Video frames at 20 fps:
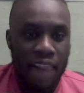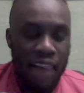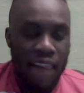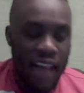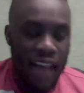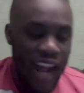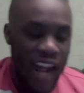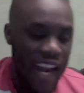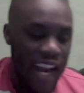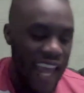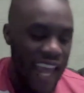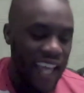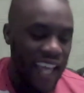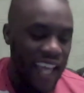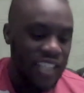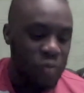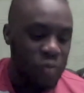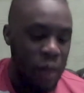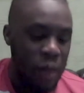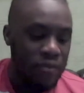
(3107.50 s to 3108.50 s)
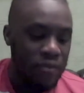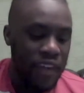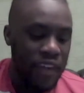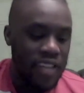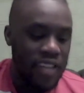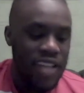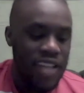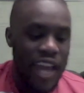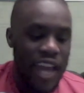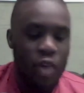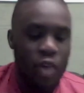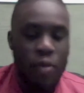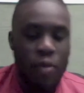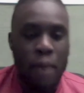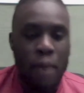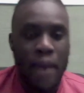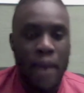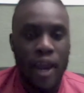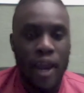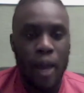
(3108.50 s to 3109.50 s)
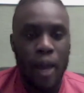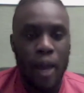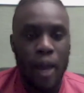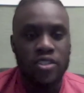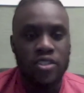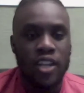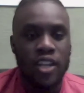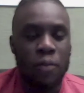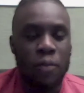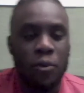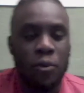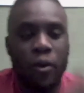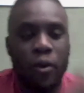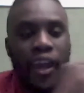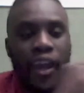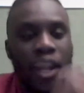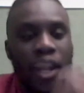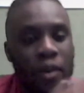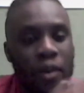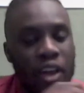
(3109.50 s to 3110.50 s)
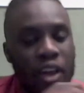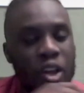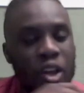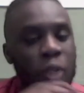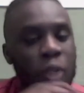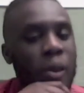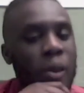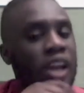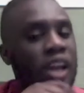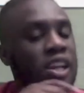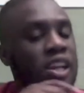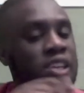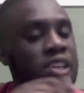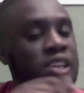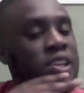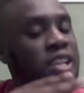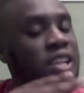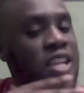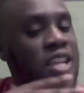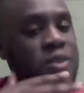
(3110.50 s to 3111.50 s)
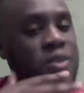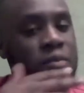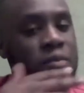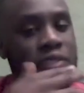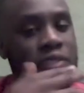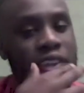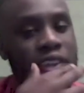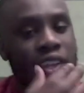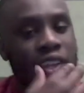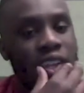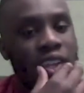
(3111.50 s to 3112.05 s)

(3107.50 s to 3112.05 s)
Unless, what I'm thinking is that he'll be a backup to Laporte and they'll get Koulibaly. That's what I'm thinking.